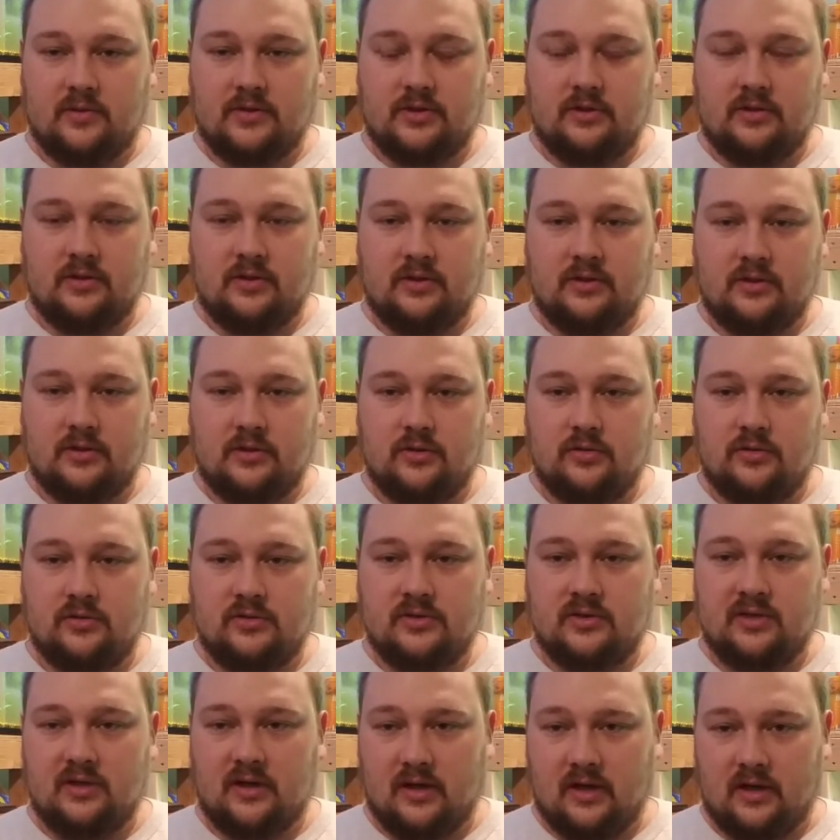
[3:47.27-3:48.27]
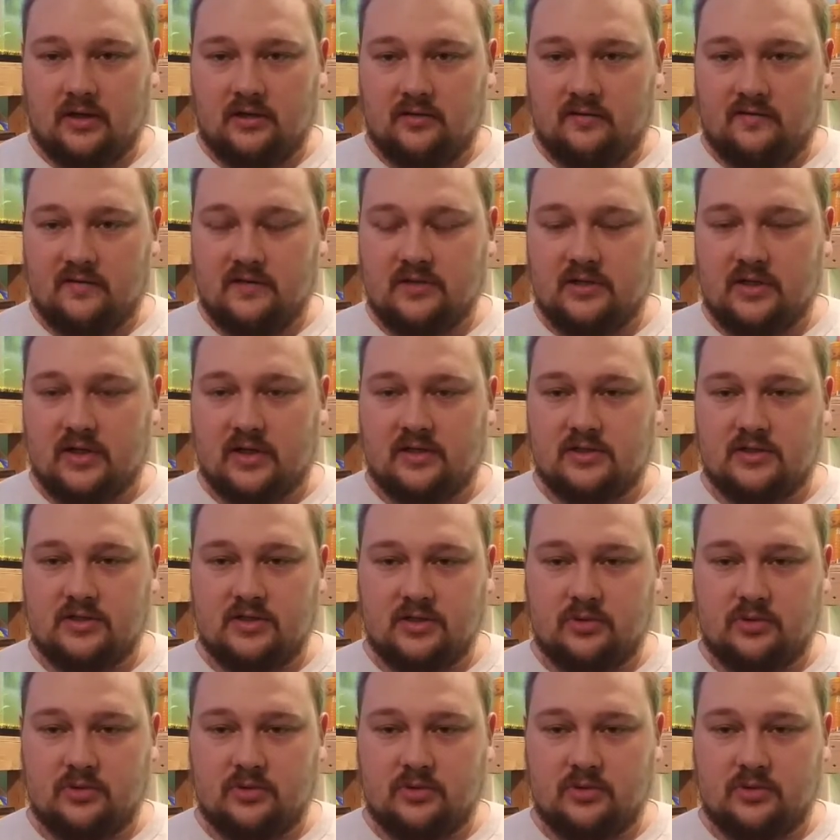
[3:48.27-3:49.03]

which you can use on your fish tanks.